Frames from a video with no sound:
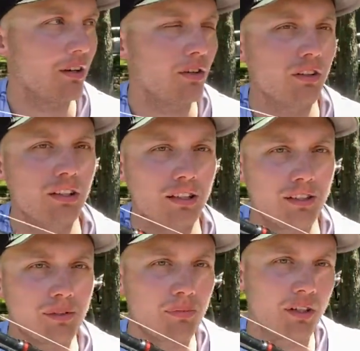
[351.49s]
early
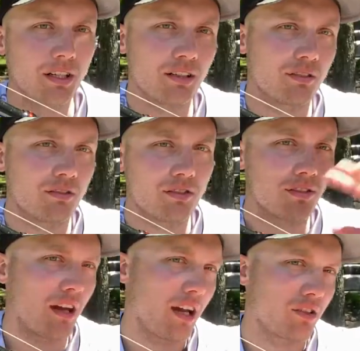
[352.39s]
spring
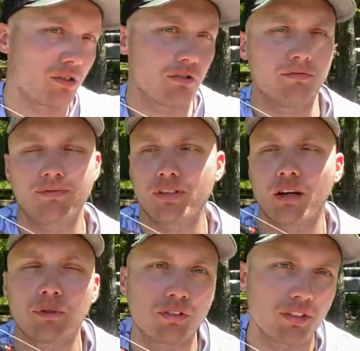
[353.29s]
slash
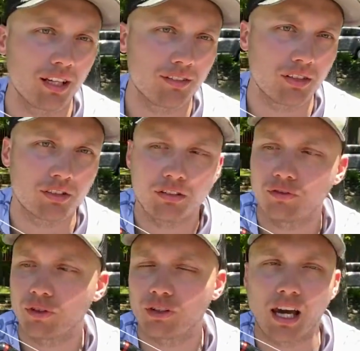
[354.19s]
summer transition
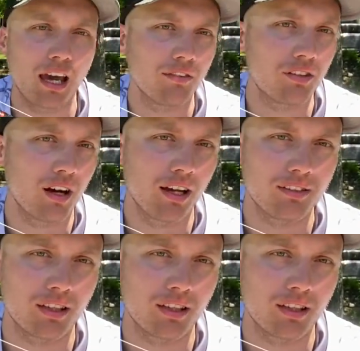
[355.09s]
for dive and rise.